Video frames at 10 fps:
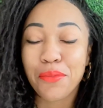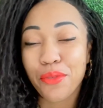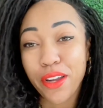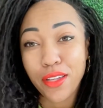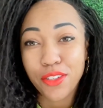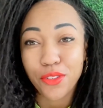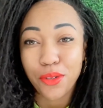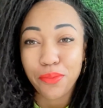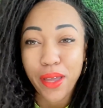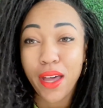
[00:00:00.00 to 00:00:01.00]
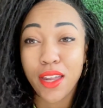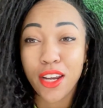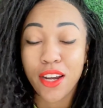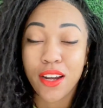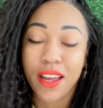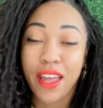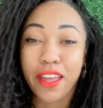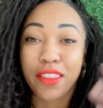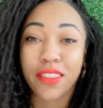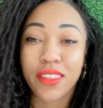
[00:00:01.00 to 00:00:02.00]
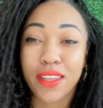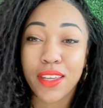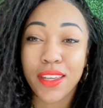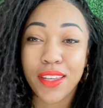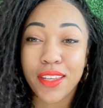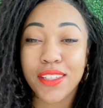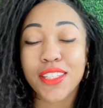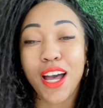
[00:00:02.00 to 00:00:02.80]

Candoitbetter and these